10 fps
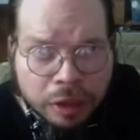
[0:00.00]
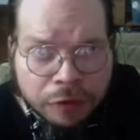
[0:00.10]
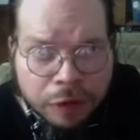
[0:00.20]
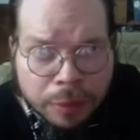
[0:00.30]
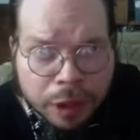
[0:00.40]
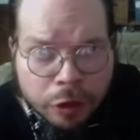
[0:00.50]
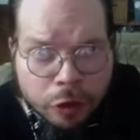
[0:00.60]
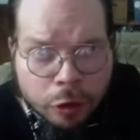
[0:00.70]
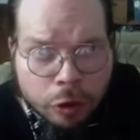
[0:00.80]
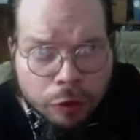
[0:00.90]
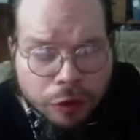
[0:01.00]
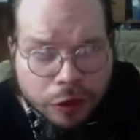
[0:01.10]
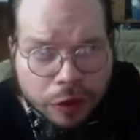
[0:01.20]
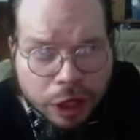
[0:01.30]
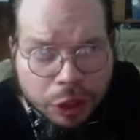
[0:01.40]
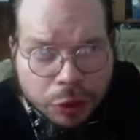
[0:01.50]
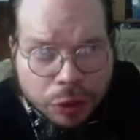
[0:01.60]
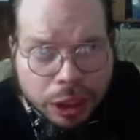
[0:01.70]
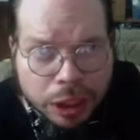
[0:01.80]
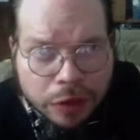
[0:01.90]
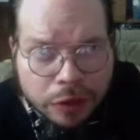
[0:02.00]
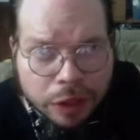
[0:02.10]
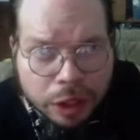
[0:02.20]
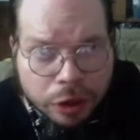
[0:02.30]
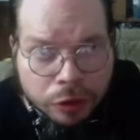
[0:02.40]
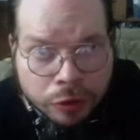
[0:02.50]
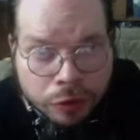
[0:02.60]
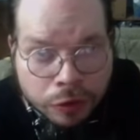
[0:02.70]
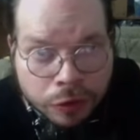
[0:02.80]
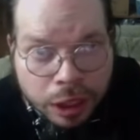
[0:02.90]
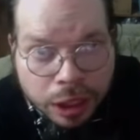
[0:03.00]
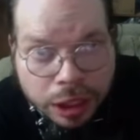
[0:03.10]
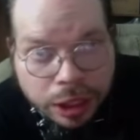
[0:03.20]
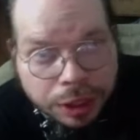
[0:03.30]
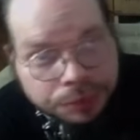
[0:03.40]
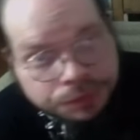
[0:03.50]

Females are overly sexualized in our society.